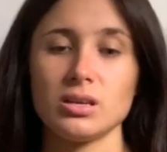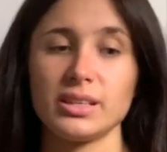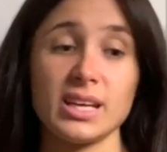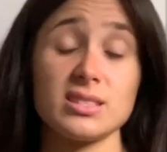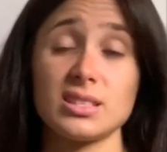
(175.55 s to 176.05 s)

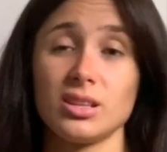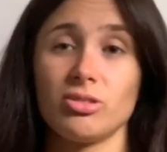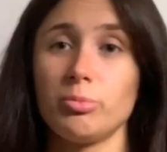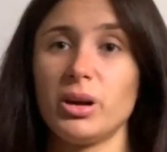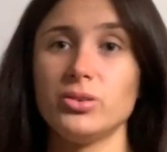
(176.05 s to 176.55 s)
against other
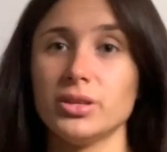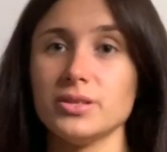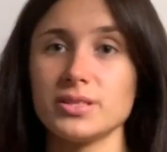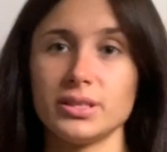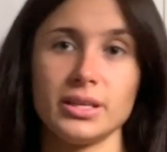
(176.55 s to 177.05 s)

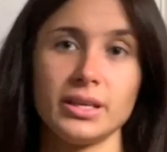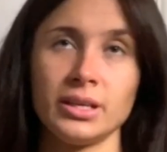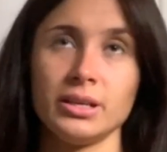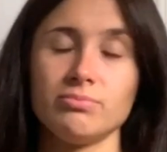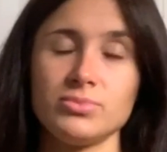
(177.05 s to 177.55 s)
opponents and it and
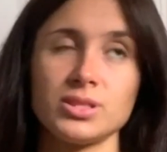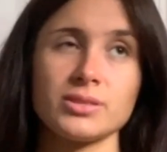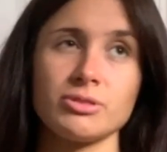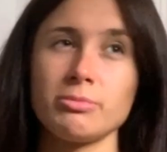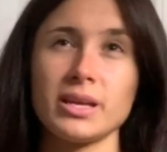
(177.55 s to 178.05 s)
it
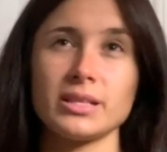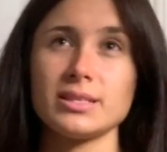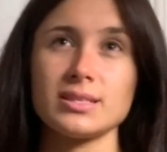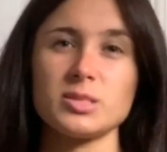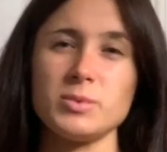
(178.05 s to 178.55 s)
doesn't really make any
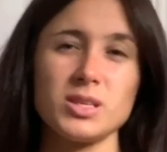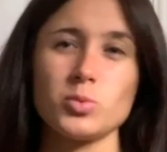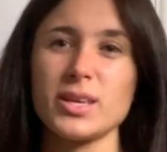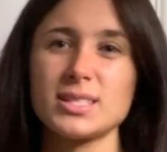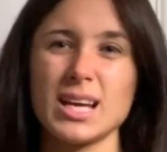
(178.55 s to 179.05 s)
sense for me because
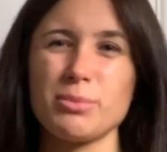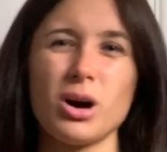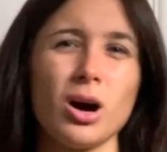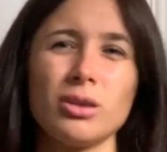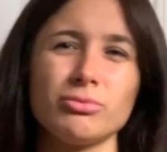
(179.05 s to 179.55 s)
West Ham
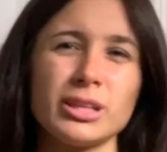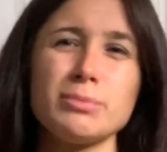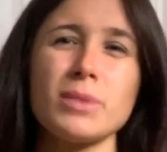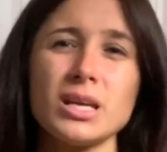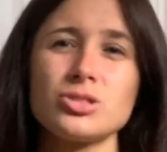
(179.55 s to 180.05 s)
aren't really
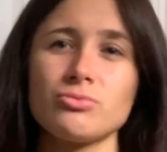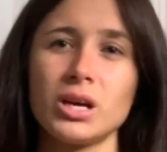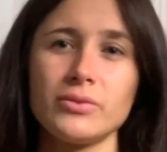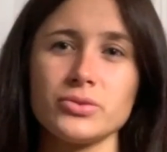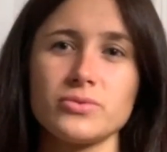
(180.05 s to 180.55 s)
major
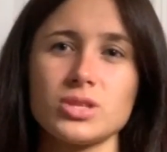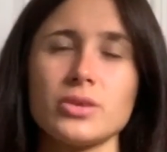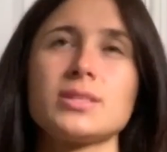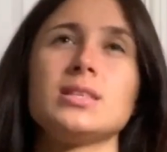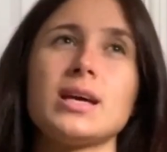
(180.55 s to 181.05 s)
rivals of Chelsea.